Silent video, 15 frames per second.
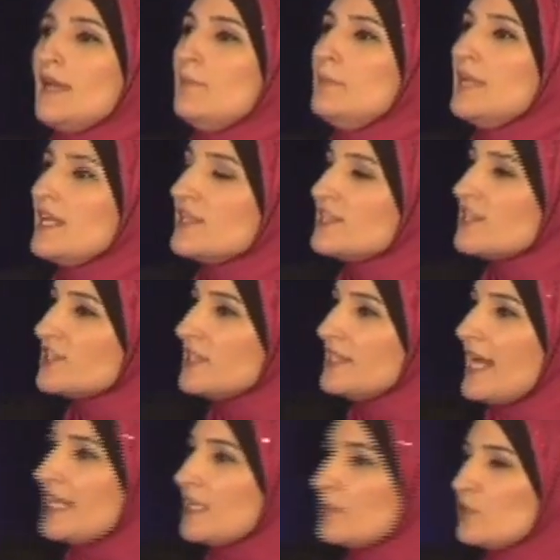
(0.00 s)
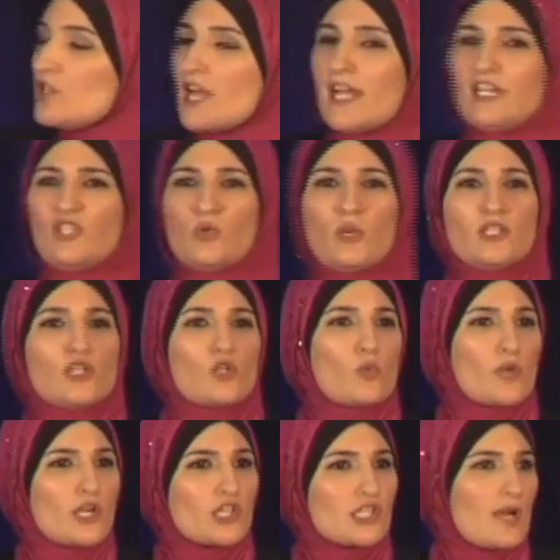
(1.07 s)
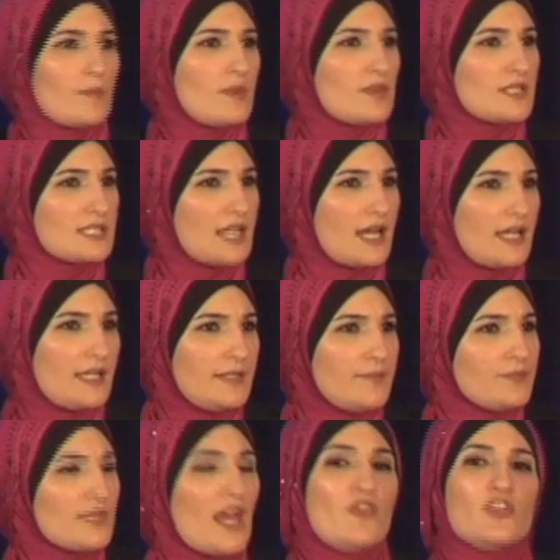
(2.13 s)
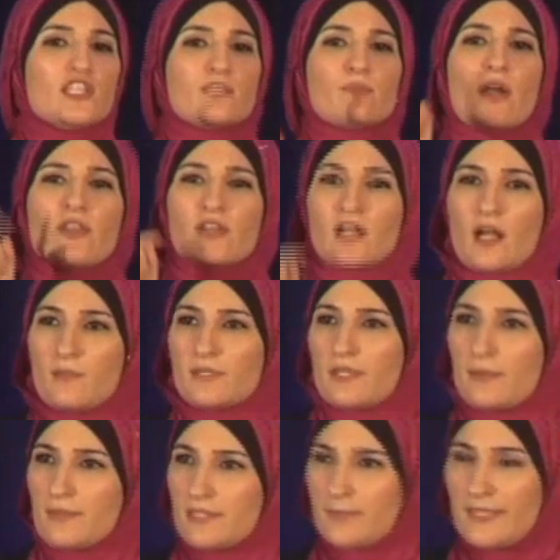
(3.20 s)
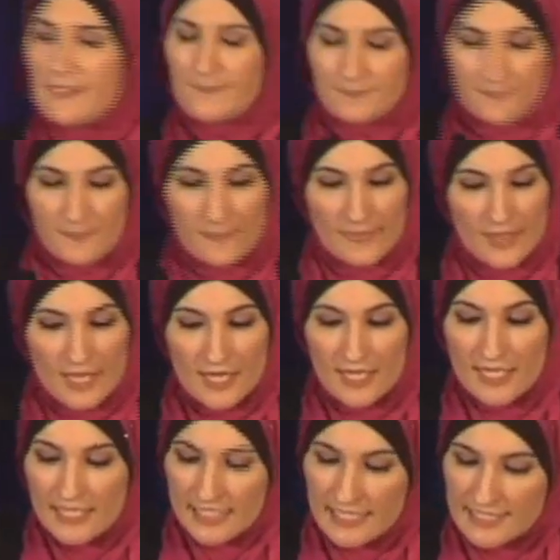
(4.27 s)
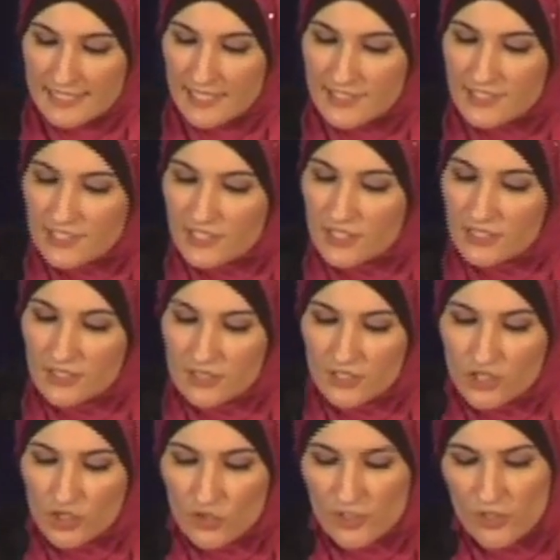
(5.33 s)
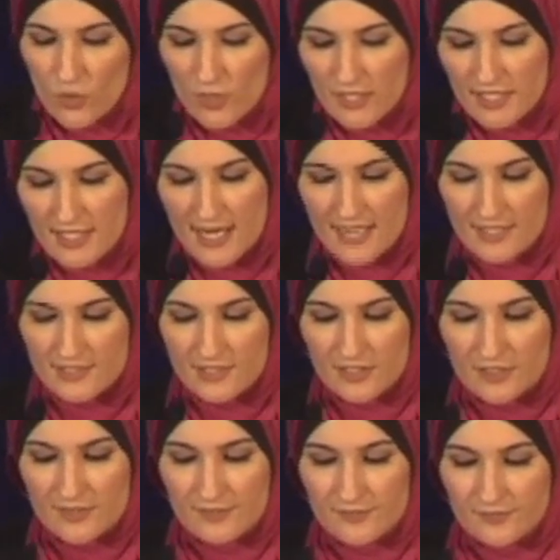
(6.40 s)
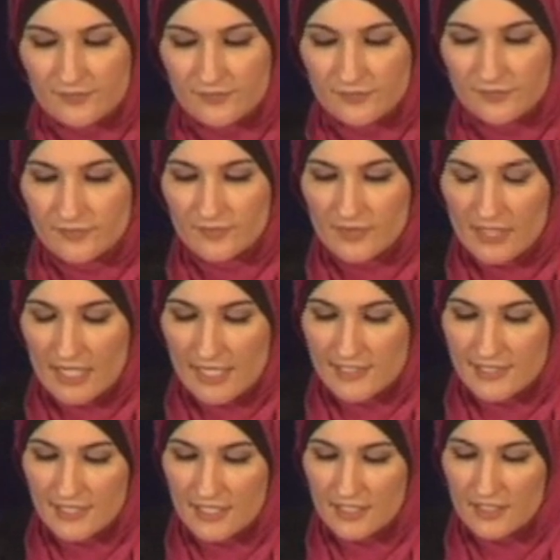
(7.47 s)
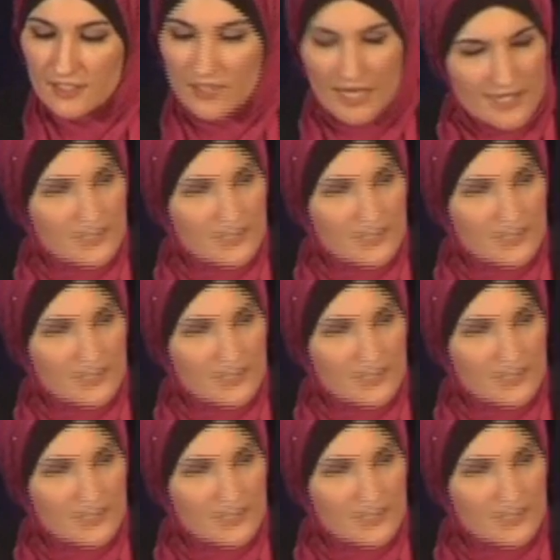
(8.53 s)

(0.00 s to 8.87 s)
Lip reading: me and Sister Dalia Mujahid do a little workshop on the side, and this brother comes up to me. He says, Sister Linda, you're an organizer. I said,